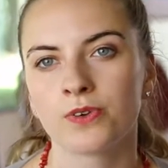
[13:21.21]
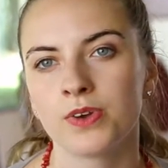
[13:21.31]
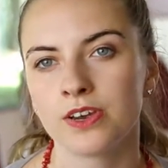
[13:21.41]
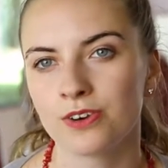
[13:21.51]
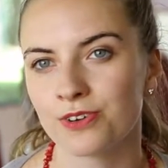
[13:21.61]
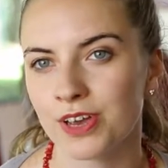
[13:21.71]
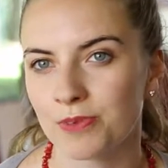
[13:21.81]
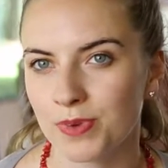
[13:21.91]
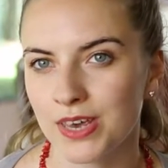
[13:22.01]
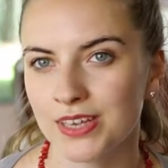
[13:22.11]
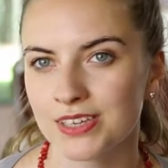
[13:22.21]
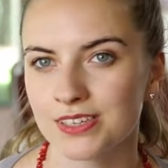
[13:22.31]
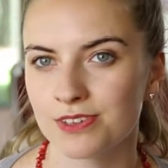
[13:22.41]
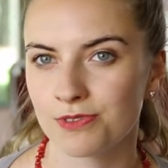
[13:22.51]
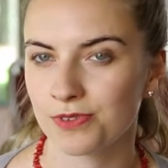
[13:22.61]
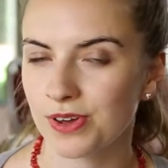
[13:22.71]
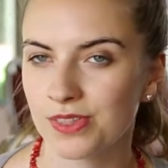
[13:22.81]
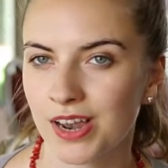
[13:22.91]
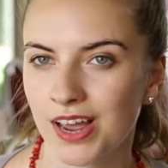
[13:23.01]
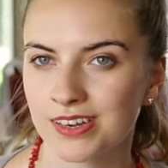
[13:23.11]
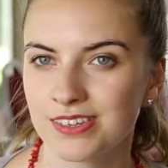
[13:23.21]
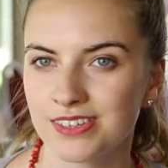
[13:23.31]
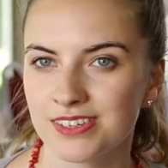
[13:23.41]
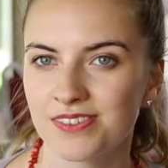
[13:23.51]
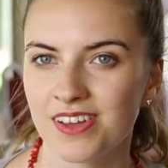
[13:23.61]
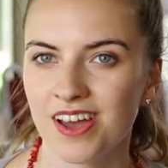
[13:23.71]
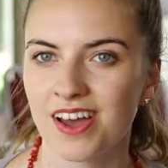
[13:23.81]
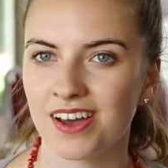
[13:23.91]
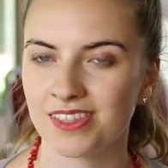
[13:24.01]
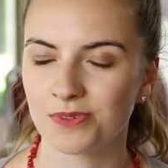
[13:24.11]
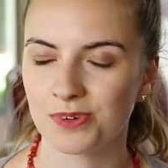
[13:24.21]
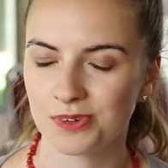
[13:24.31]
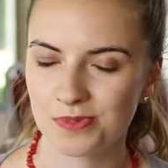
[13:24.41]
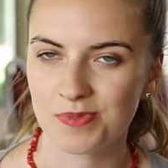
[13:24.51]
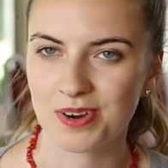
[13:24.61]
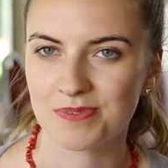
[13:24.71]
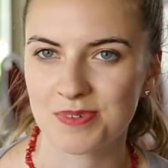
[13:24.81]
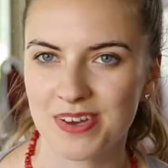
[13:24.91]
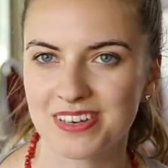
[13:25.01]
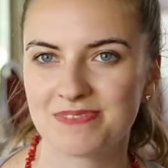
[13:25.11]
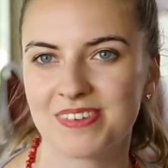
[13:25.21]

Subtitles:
we can create peace throughout the land and the world will become a better